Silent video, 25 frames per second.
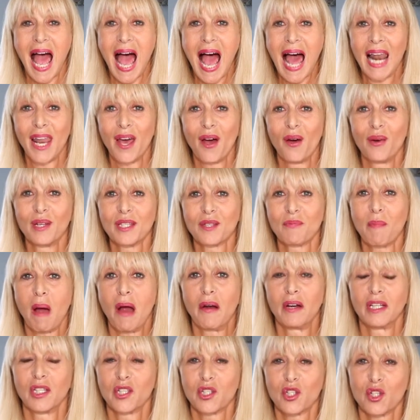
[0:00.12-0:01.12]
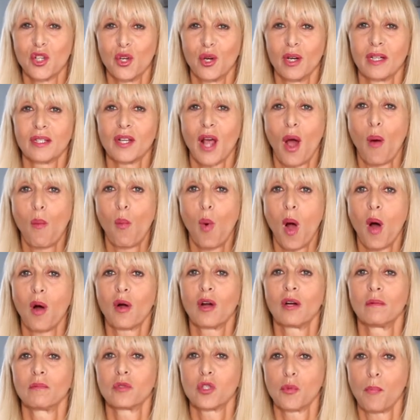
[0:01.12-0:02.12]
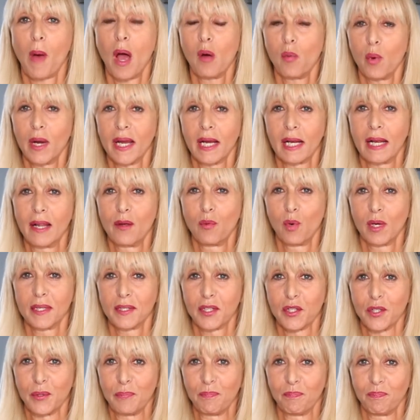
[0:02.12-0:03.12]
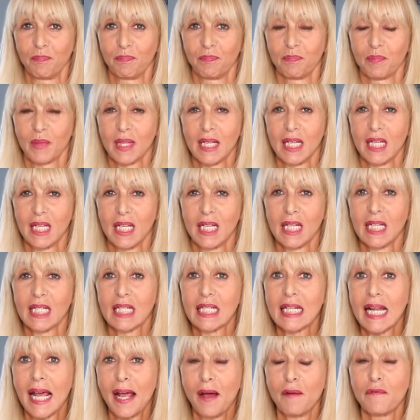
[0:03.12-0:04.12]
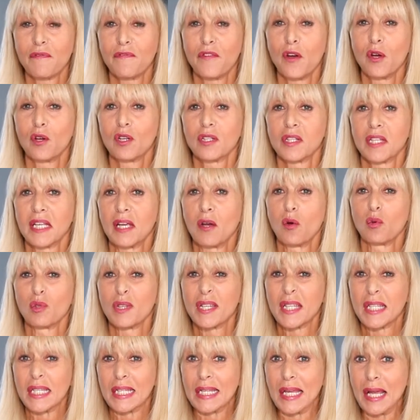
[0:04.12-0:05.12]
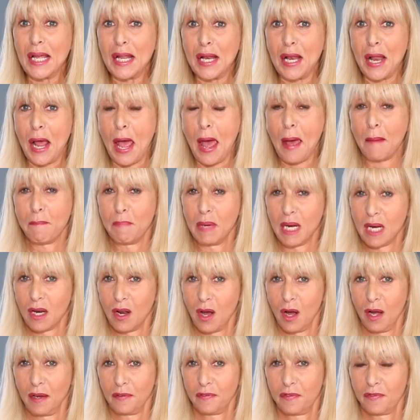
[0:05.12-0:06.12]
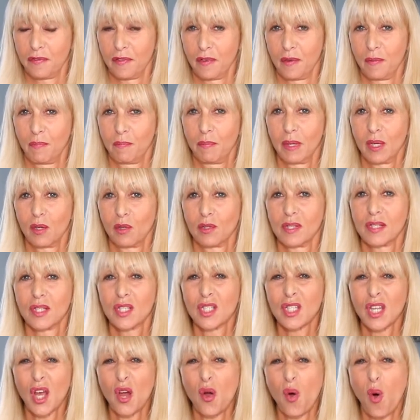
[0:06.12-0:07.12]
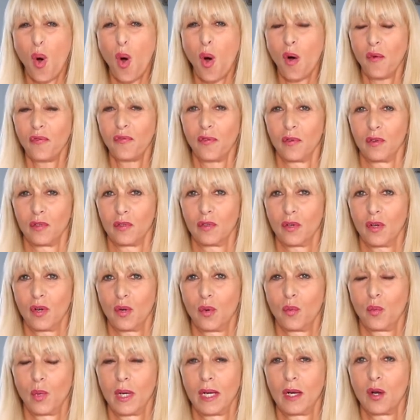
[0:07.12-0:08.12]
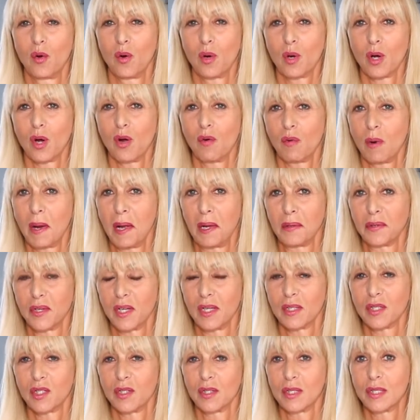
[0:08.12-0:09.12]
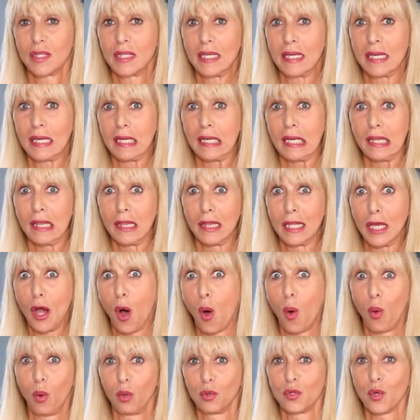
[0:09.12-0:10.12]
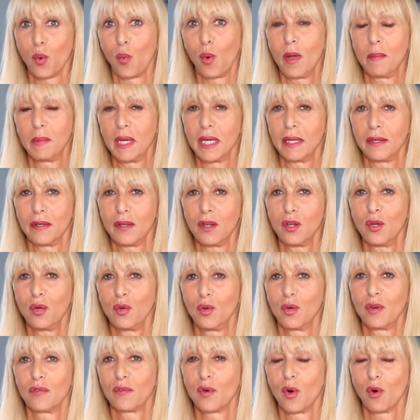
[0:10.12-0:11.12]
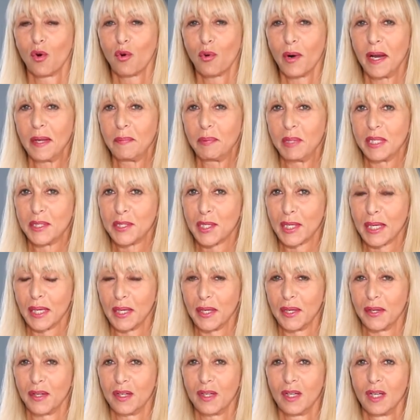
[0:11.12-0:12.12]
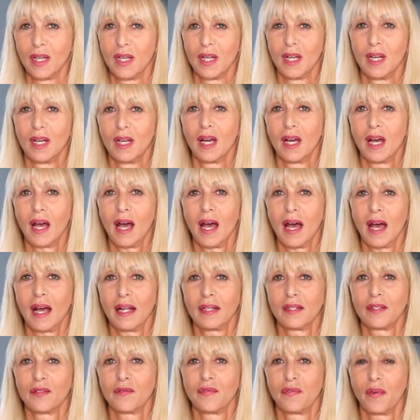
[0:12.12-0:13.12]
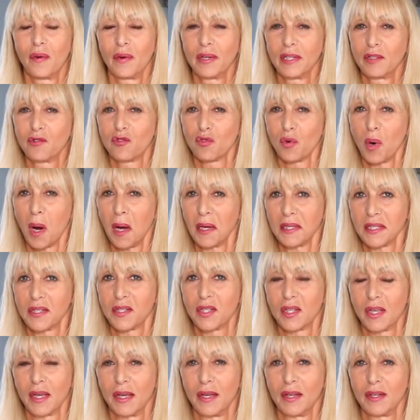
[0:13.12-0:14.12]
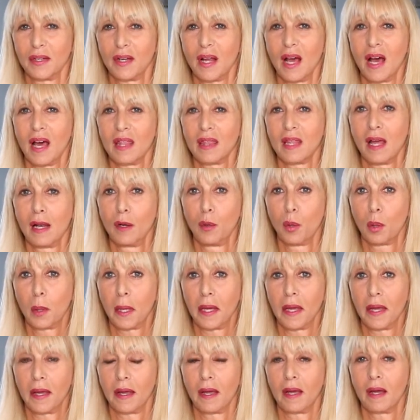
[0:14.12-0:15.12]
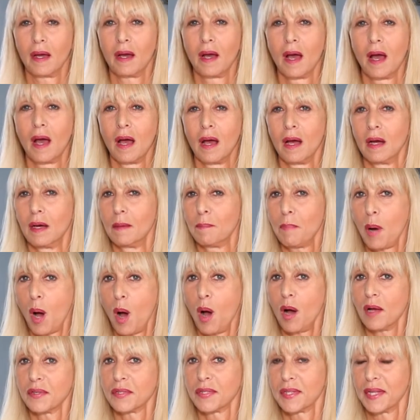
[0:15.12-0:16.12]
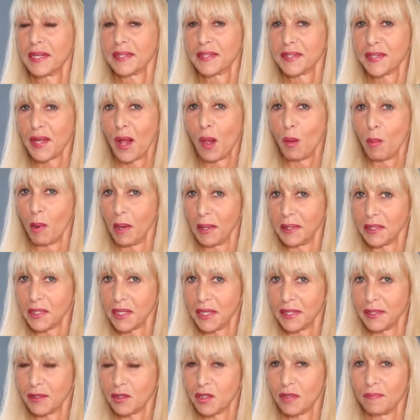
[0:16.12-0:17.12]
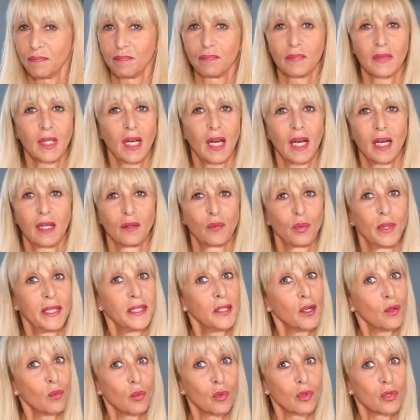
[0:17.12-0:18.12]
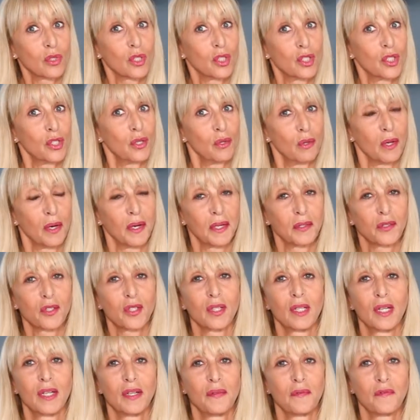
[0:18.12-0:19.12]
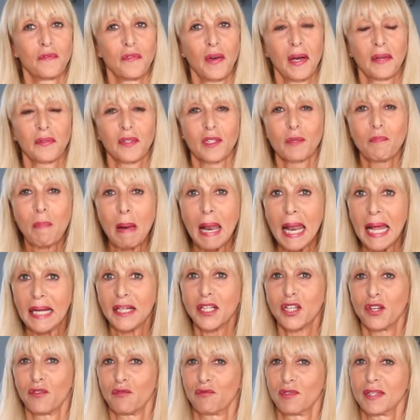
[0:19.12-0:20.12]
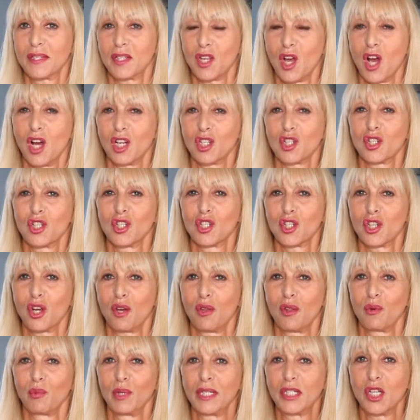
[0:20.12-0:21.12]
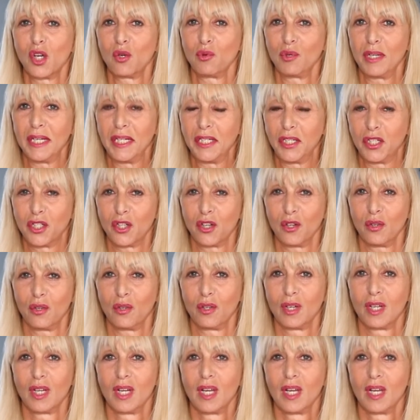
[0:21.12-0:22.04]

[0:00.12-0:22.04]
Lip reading: Hello, it's Maryon Stewart and welcome to my weekly wisdom. Today I'm focusing on skin at midlife because so often we look around us and see the older women who have got crepey skin and very dry skin and they're looking past their sell-by date. And we don't want to do that. And in fact, there's plenty of research to show that we don't need to.